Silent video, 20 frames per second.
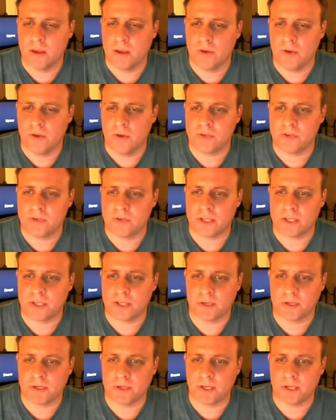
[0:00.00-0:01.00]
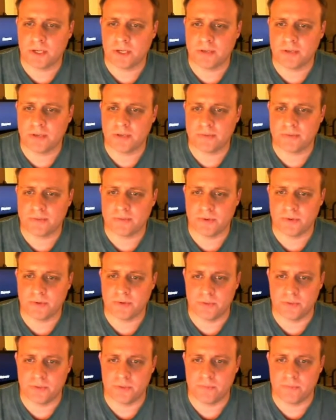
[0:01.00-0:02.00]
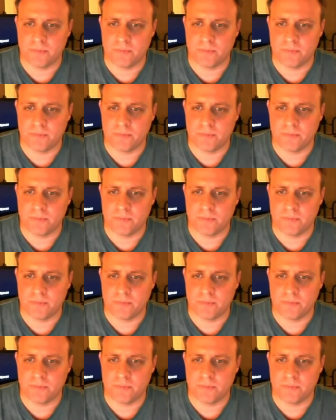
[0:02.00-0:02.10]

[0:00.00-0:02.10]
New Testament King James Version.